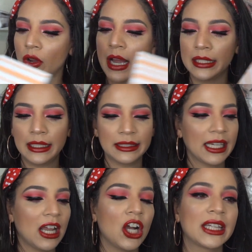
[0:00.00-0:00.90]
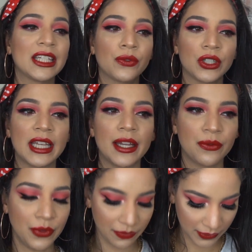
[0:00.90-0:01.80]
I think I got these for ten
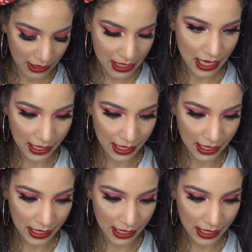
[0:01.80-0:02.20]
fifty,